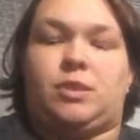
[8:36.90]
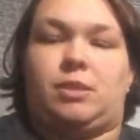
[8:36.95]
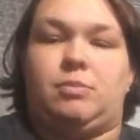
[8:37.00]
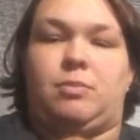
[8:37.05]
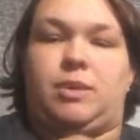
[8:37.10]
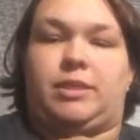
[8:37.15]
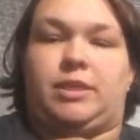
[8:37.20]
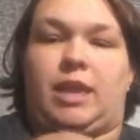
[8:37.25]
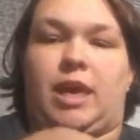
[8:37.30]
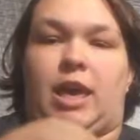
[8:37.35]

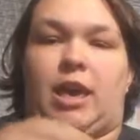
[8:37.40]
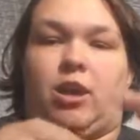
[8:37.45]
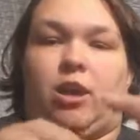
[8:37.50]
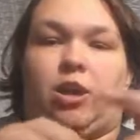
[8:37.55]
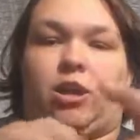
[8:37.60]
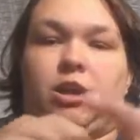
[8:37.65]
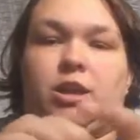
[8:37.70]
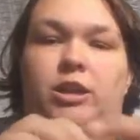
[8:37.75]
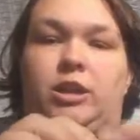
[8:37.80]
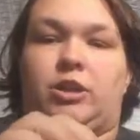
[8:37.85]
But they
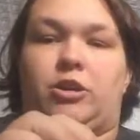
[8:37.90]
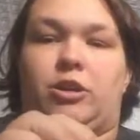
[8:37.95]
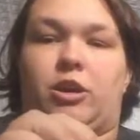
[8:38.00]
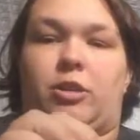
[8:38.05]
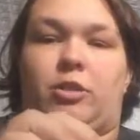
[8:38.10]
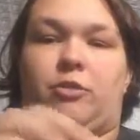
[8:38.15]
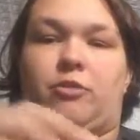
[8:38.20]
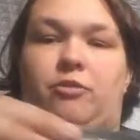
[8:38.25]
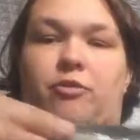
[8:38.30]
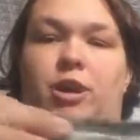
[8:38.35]
are clear
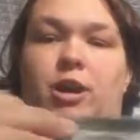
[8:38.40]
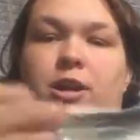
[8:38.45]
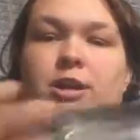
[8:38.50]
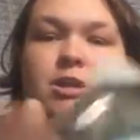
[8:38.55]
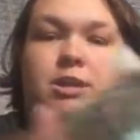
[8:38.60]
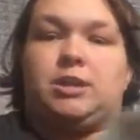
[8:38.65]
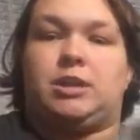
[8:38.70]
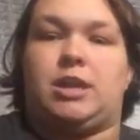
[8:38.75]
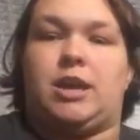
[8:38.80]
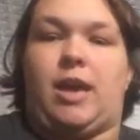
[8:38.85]
on the
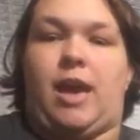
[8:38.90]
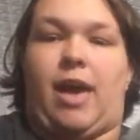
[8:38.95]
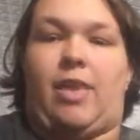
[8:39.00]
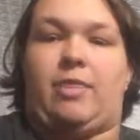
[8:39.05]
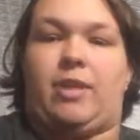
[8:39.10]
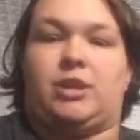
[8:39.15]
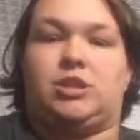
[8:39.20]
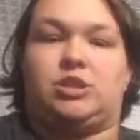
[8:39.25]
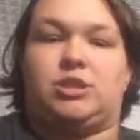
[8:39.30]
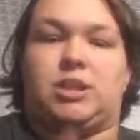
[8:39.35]
front,
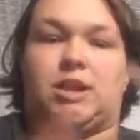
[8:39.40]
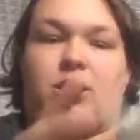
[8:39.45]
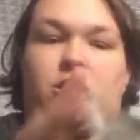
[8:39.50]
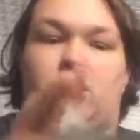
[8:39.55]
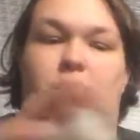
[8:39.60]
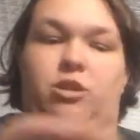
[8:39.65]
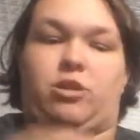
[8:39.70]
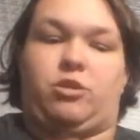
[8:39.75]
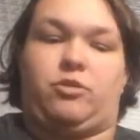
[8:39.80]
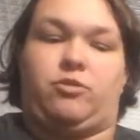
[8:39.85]
and they just like
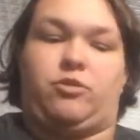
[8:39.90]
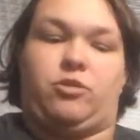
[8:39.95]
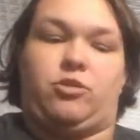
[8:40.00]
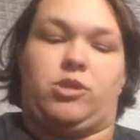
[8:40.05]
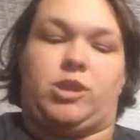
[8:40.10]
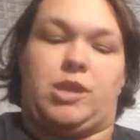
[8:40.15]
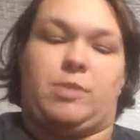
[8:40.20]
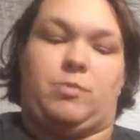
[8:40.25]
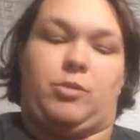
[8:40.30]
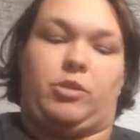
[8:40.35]
are good
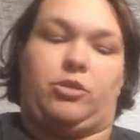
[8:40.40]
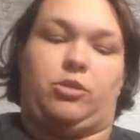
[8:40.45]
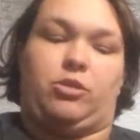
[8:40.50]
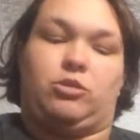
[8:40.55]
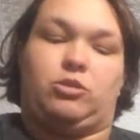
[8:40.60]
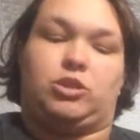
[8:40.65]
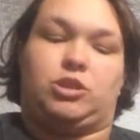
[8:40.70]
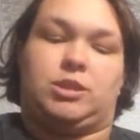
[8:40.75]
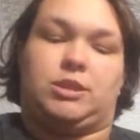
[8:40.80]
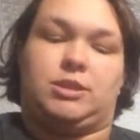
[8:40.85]
for keeping your
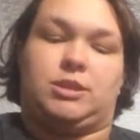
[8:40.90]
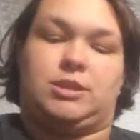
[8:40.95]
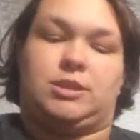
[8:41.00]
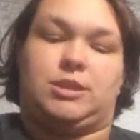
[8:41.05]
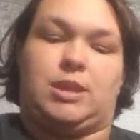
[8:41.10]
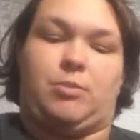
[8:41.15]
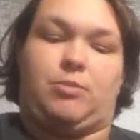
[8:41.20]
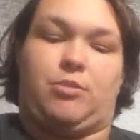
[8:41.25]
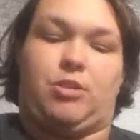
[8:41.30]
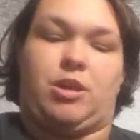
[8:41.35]
lotions
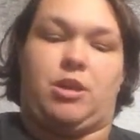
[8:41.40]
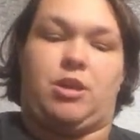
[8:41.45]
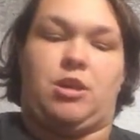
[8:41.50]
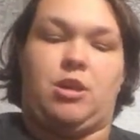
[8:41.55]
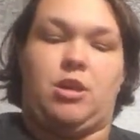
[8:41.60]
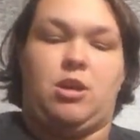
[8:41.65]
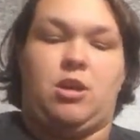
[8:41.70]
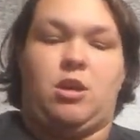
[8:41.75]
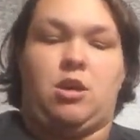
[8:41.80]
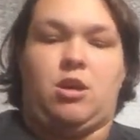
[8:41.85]
separate.
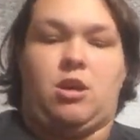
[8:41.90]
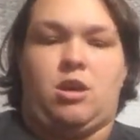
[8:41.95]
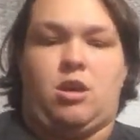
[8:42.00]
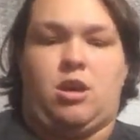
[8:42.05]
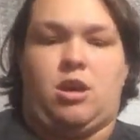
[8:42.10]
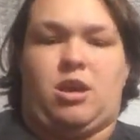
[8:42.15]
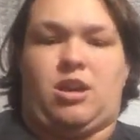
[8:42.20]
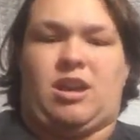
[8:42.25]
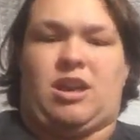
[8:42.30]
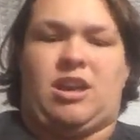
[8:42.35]

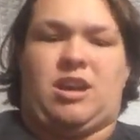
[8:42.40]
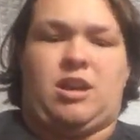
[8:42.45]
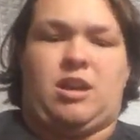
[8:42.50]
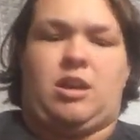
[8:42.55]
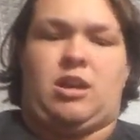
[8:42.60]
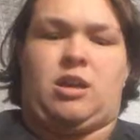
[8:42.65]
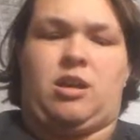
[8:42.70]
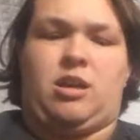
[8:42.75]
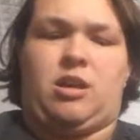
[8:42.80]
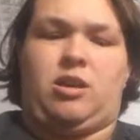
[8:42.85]
And
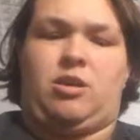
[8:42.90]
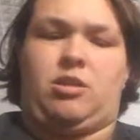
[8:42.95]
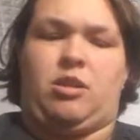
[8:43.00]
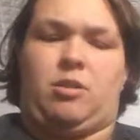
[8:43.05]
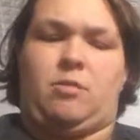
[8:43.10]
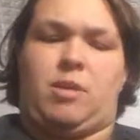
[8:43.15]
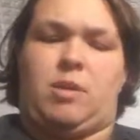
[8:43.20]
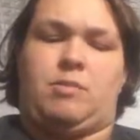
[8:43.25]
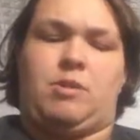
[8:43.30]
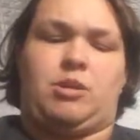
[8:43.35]
I don't
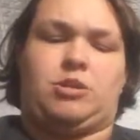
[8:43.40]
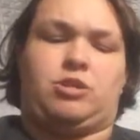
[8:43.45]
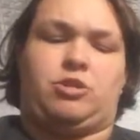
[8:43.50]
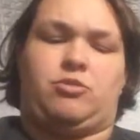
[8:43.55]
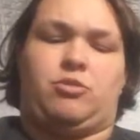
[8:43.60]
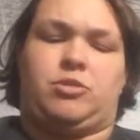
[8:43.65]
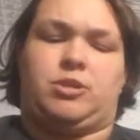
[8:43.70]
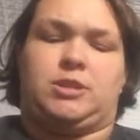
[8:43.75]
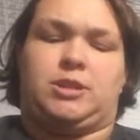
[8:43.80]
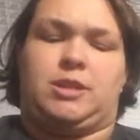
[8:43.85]
know, maybe I should
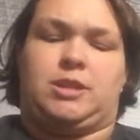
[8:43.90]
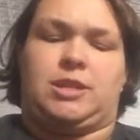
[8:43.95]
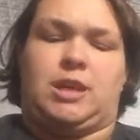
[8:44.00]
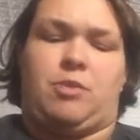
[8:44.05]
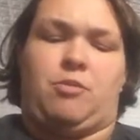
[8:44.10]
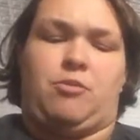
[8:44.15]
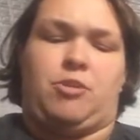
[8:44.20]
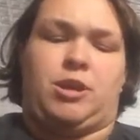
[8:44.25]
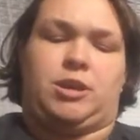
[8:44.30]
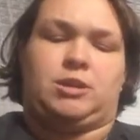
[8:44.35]
throw this in the
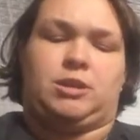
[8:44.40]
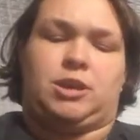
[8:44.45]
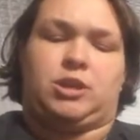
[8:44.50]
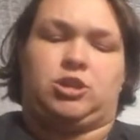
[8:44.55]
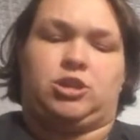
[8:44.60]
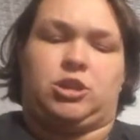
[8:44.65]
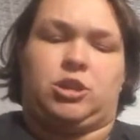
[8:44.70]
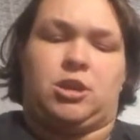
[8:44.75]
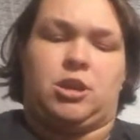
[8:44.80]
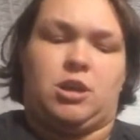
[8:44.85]
diapering
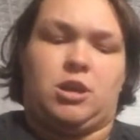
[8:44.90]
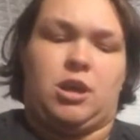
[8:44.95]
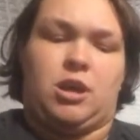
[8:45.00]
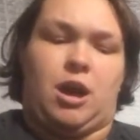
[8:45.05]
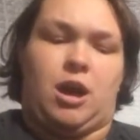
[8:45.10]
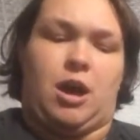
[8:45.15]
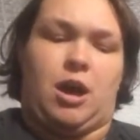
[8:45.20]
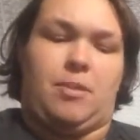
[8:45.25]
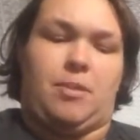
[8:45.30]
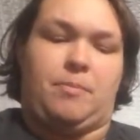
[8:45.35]
section.
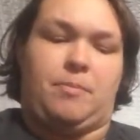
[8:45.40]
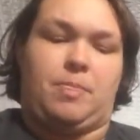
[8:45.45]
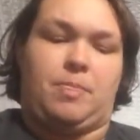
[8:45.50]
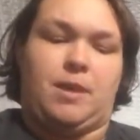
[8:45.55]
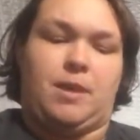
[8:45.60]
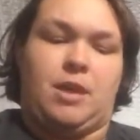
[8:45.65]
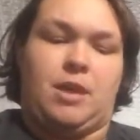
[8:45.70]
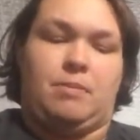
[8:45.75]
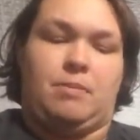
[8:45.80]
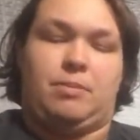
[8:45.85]

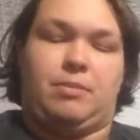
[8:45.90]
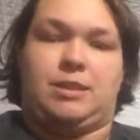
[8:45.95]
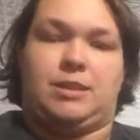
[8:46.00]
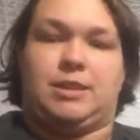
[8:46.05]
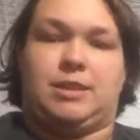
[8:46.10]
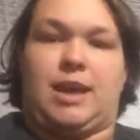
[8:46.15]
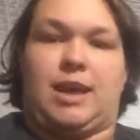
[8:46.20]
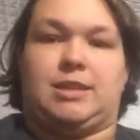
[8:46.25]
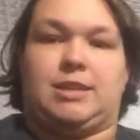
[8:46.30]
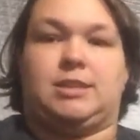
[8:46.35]
But
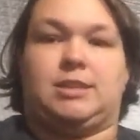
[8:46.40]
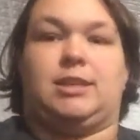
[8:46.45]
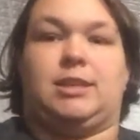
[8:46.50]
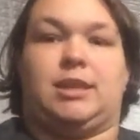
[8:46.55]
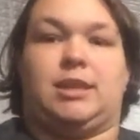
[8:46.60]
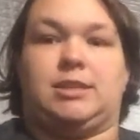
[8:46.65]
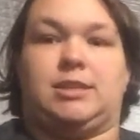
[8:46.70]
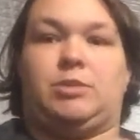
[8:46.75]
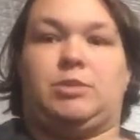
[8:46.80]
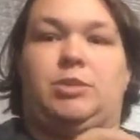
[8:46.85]
this has, and
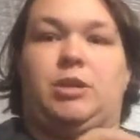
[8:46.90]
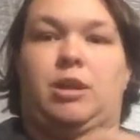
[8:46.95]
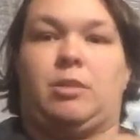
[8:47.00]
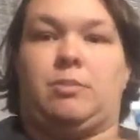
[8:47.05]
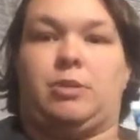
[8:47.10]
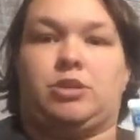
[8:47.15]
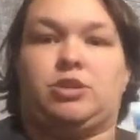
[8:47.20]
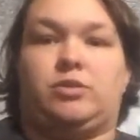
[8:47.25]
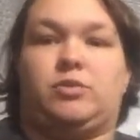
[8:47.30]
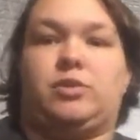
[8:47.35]
like I said, we got
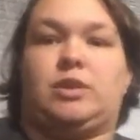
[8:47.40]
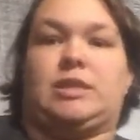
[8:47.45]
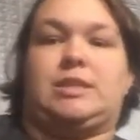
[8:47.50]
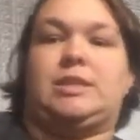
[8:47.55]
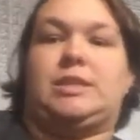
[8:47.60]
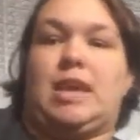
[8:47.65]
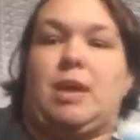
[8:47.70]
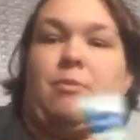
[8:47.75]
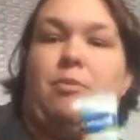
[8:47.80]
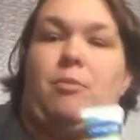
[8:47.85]
a bunch of
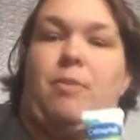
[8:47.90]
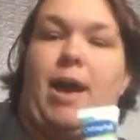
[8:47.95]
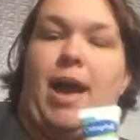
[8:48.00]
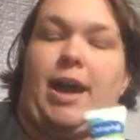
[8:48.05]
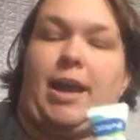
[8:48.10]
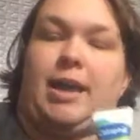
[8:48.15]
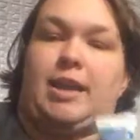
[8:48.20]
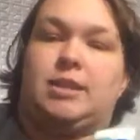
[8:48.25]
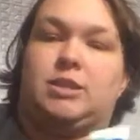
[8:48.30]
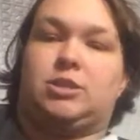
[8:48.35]
sample
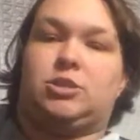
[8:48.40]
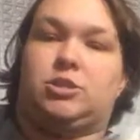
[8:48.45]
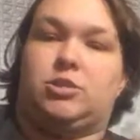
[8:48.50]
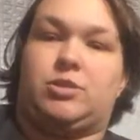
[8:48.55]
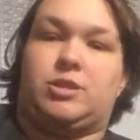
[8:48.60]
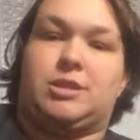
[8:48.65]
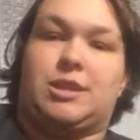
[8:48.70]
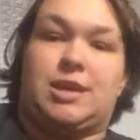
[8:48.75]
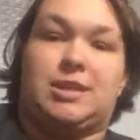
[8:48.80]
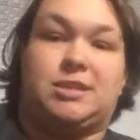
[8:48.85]
packets. So
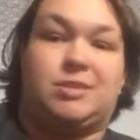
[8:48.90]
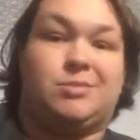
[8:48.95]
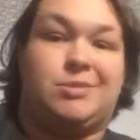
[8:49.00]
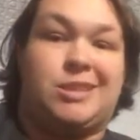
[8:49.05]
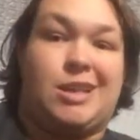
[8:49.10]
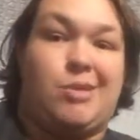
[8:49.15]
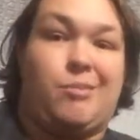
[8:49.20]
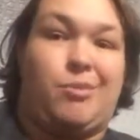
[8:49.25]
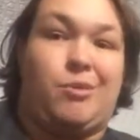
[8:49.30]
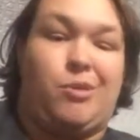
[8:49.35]
this has some
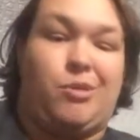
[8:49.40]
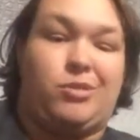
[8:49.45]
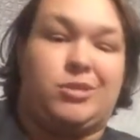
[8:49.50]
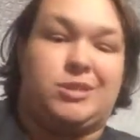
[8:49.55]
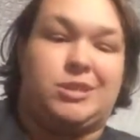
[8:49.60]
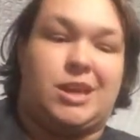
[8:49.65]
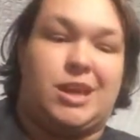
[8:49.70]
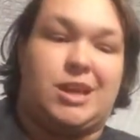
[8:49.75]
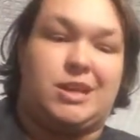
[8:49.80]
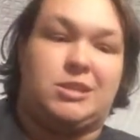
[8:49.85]
sample
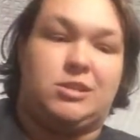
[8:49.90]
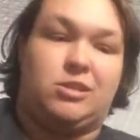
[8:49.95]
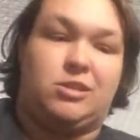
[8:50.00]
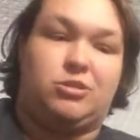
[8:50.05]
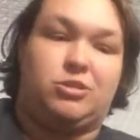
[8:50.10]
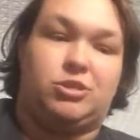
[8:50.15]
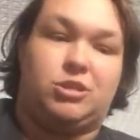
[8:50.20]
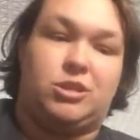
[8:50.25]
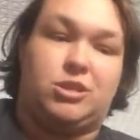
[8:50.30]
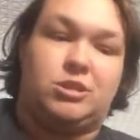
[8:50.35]
size
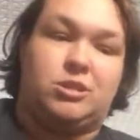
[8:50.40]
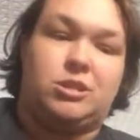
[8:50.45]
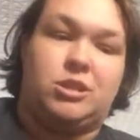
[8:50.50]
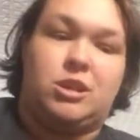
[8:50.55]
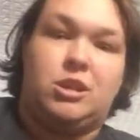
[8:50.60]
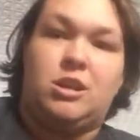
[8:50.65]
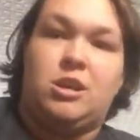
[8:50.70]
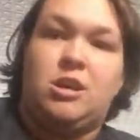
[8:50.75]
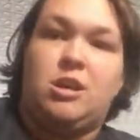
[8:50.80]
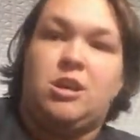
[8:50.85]
lotions.
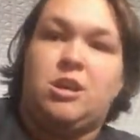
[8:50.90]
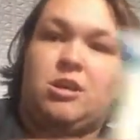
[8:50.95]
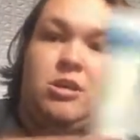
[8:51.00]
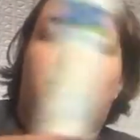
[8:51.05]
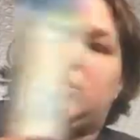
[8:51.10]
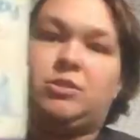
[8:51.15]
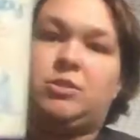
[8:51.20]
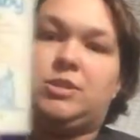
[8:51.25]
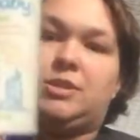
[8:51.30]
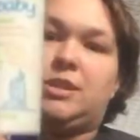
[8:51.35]

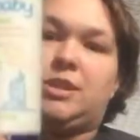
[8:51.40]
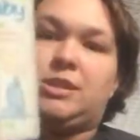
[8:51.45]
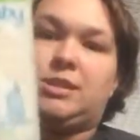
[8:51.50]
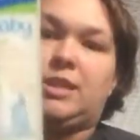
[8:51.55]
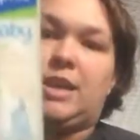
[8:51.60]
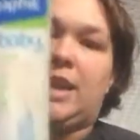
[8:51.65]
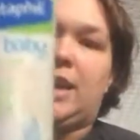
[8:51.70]
So this is